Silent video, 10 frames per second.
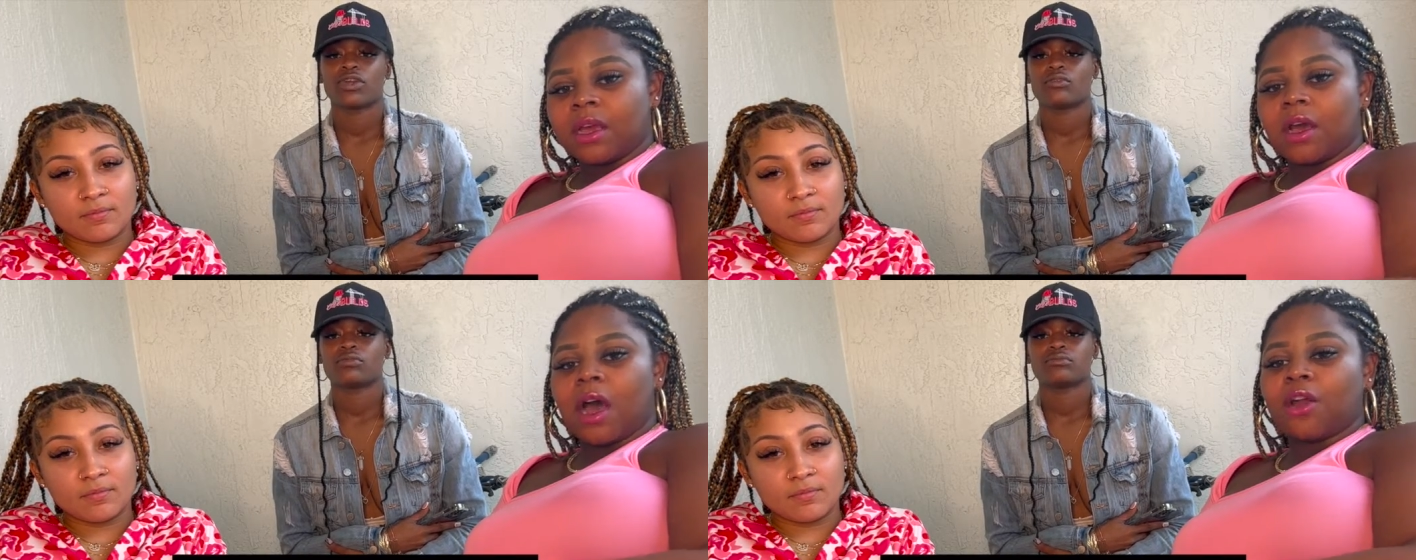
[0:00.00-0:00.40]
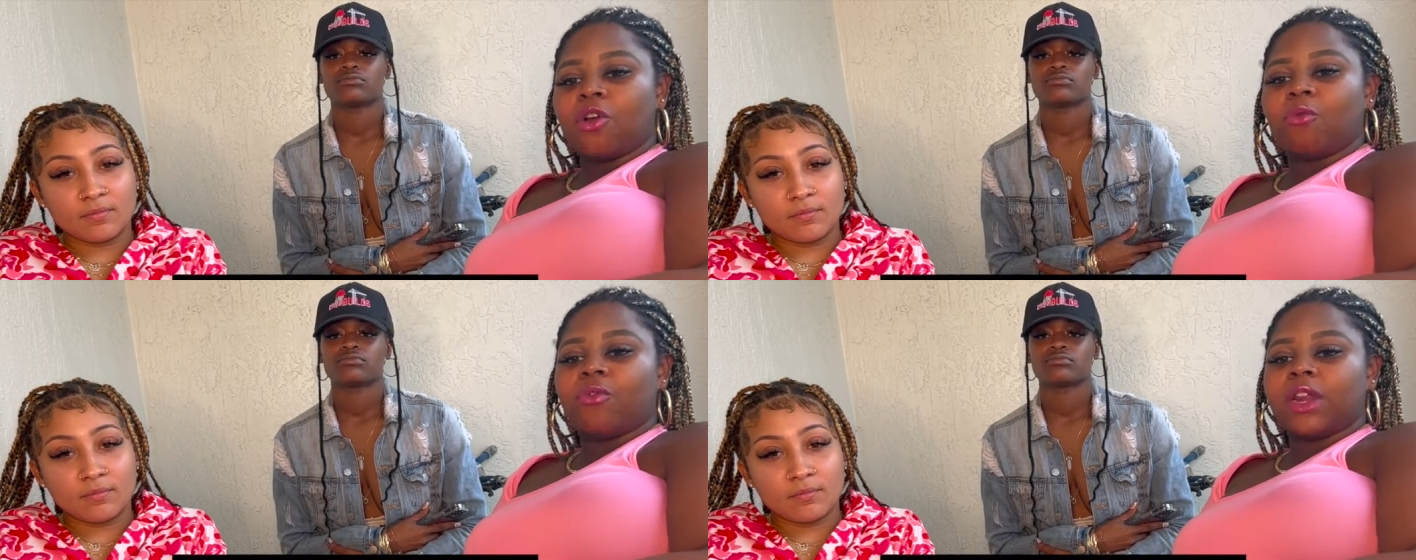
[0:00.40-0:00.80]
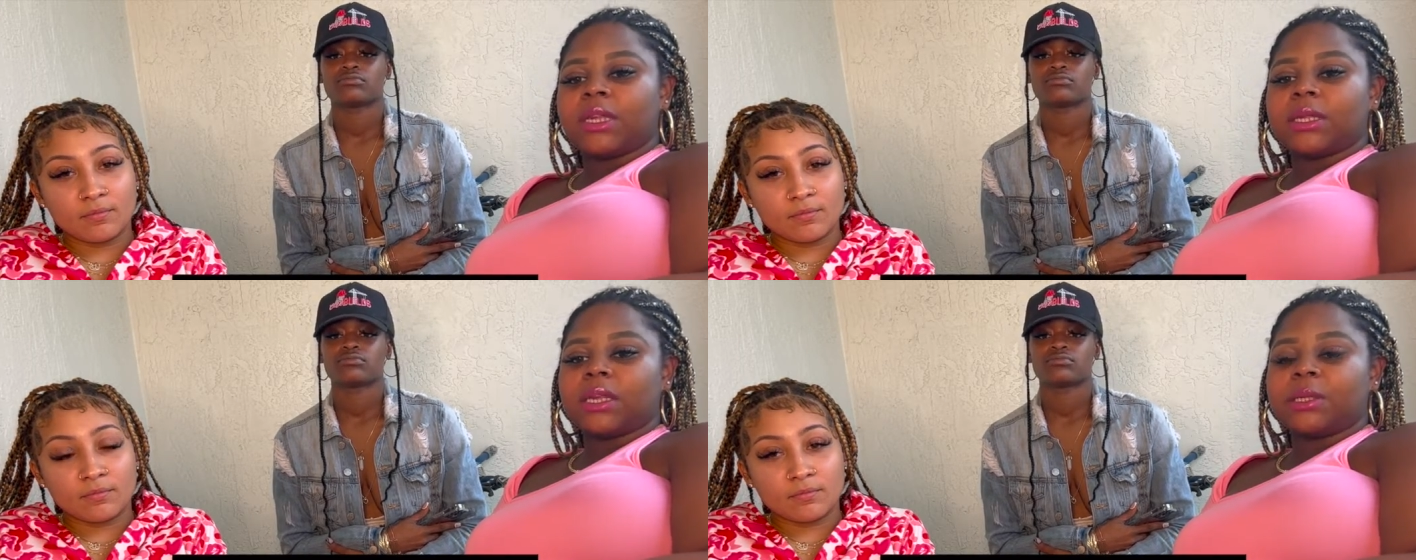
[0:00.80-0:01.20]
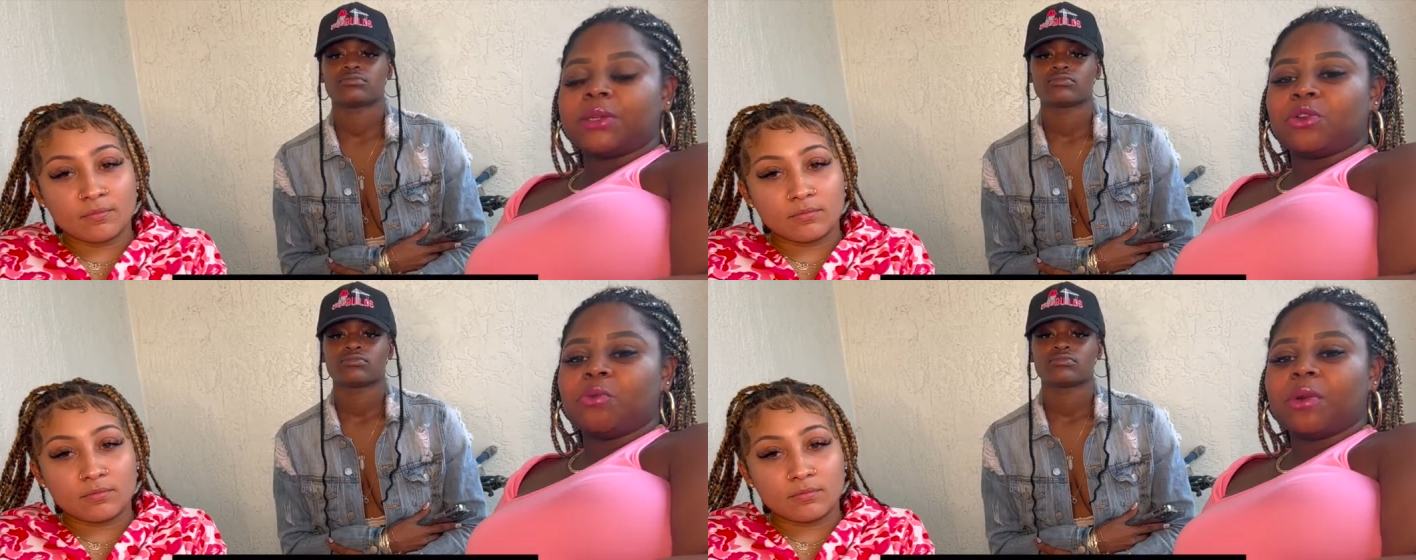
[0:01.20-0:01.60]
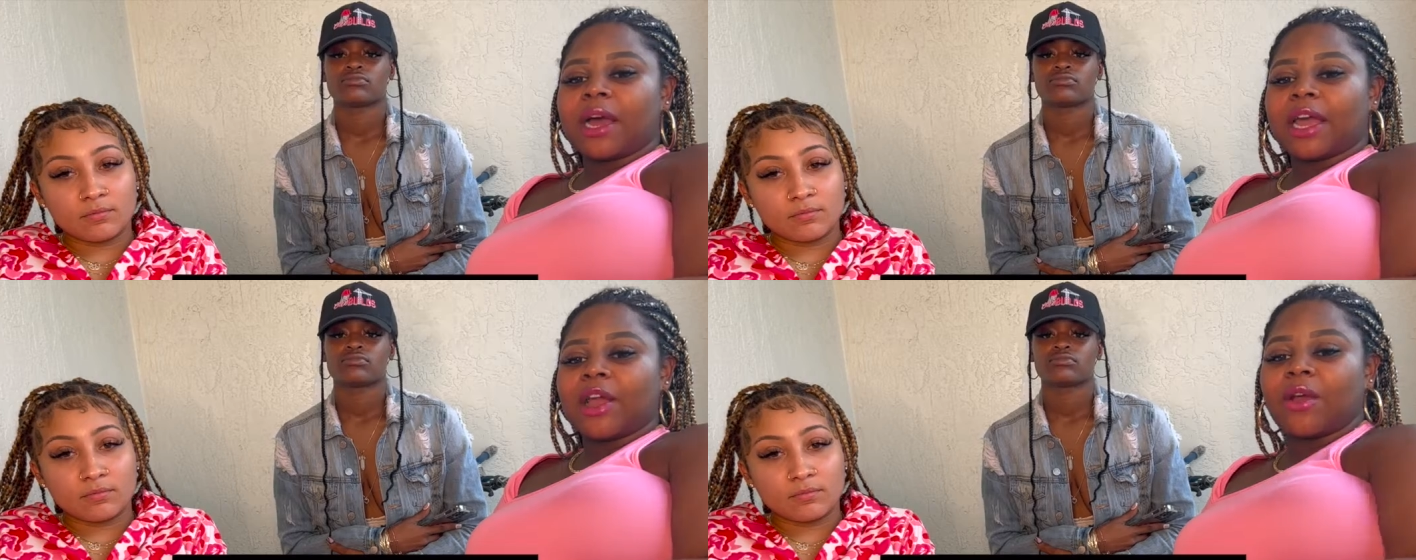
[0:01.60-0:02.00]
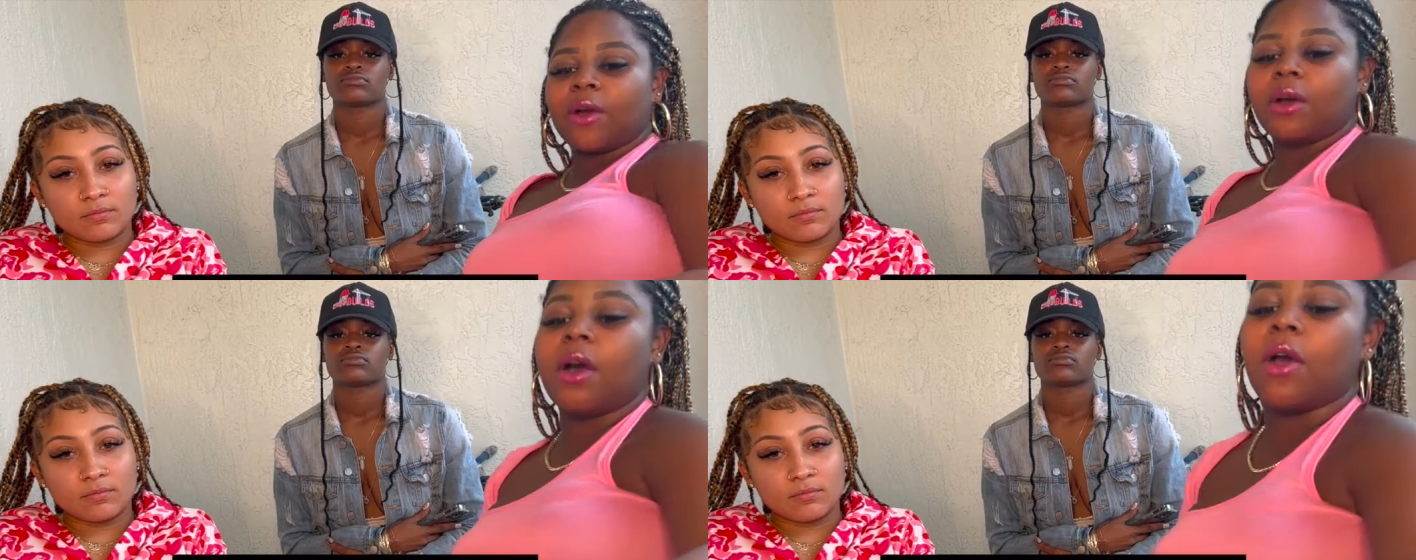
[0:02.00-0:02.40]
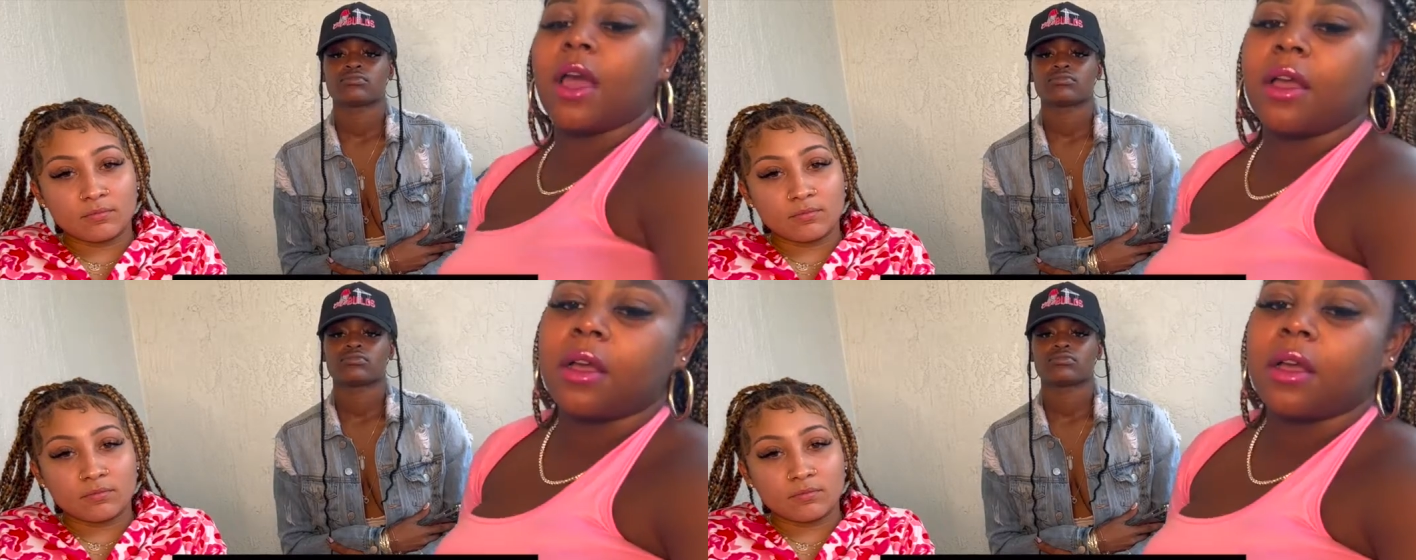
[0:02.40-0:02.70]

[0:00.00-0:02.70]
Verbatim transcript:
Speaker 1: I know what movie this is too, but I can't. Okay,